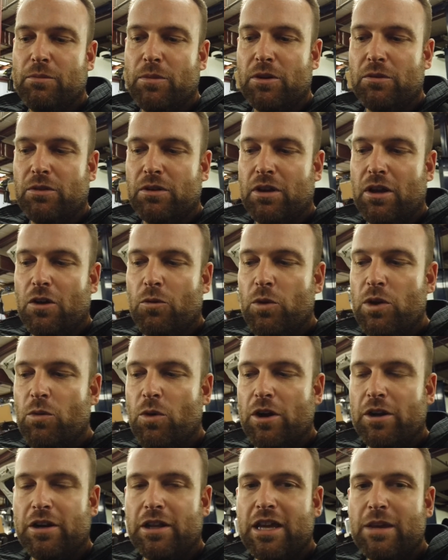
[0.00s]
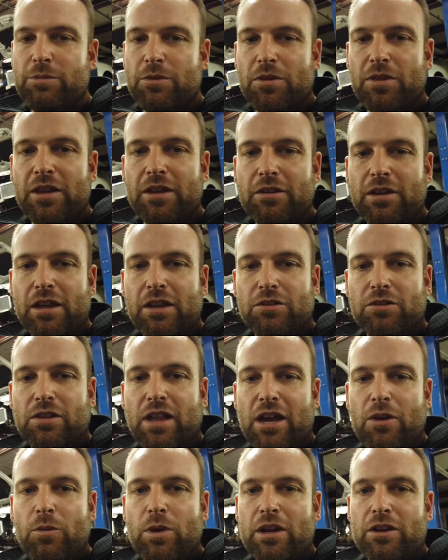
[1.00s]
But we wanted to keep the thing as
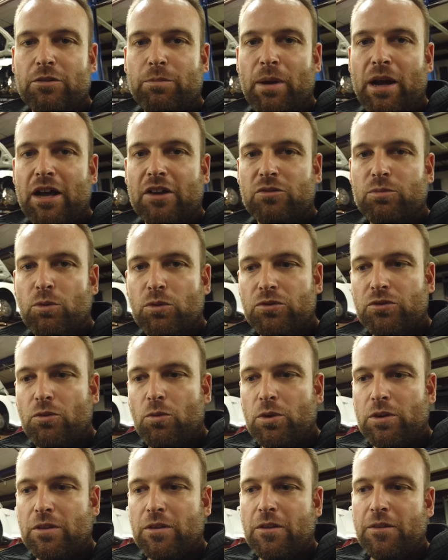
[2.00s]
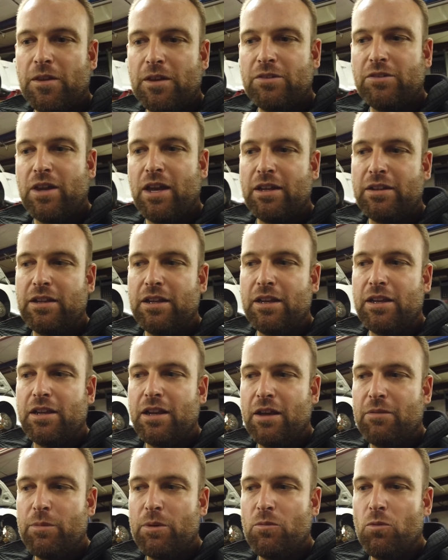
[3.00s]
lightweight as possible, so one of the things I
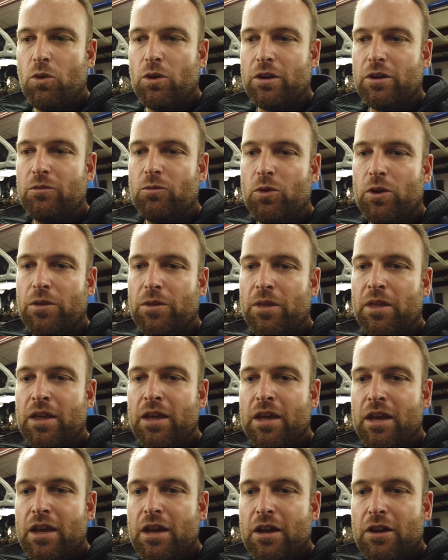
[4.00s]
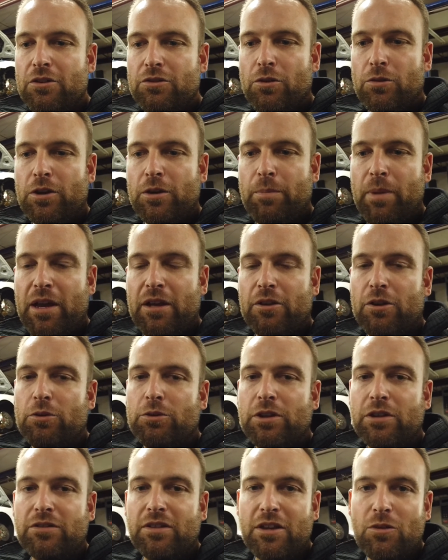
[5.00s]
did, I've been working with Tony
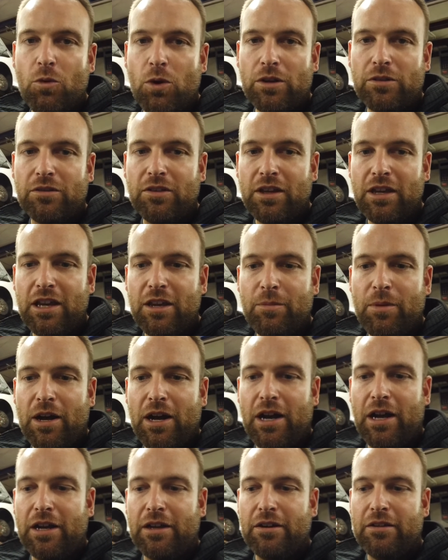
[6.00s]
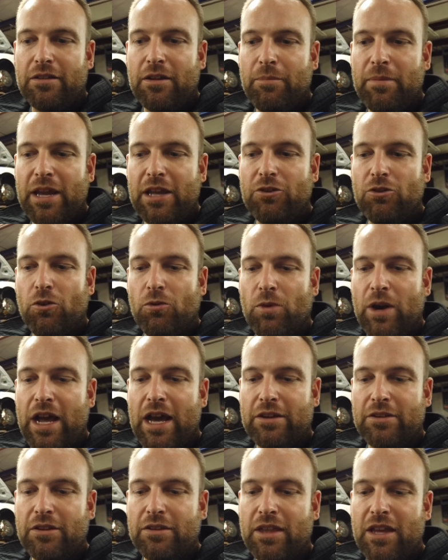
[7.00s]
Palo and the T1 team on the manual
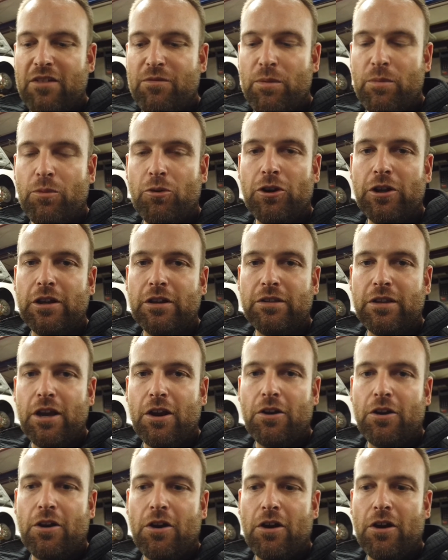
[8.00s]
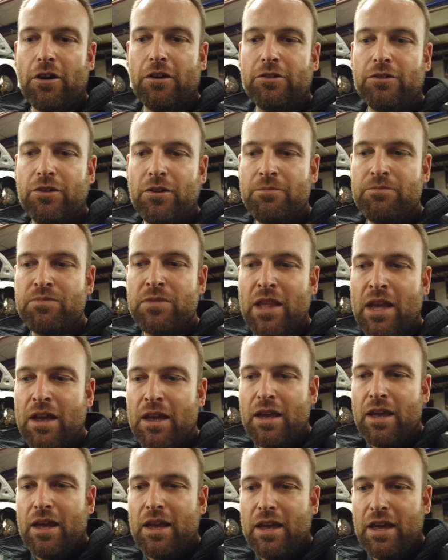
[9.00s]
rack that they've been putting in their cars.
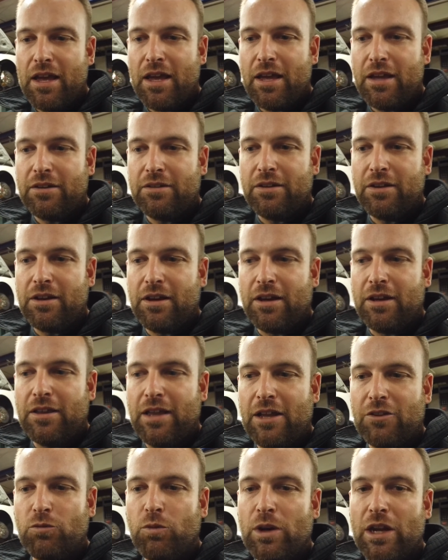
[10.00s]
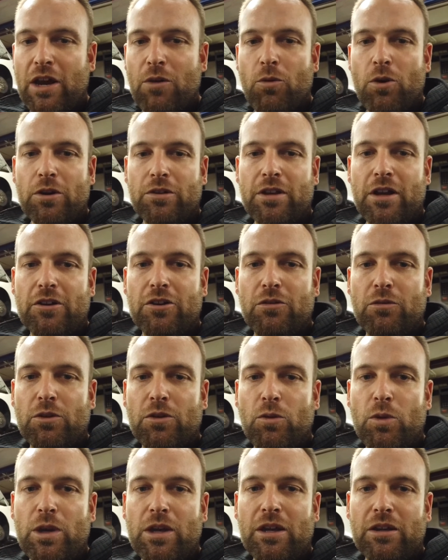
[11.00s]
And that's what I worked on
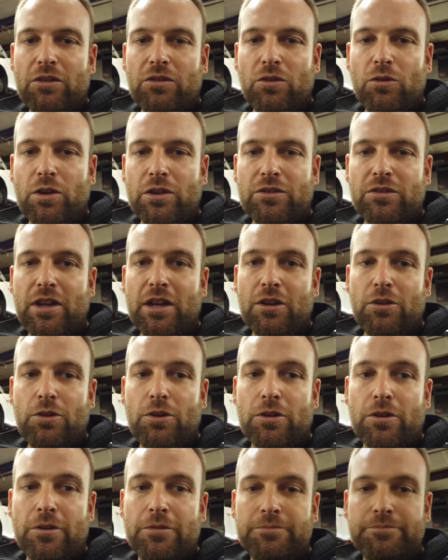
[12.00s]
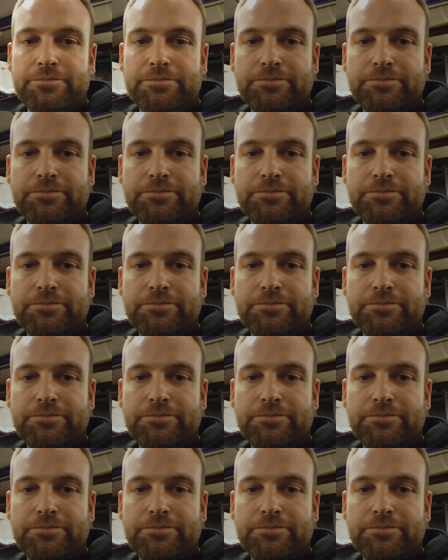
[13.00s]
over the weekend, so let's take a look.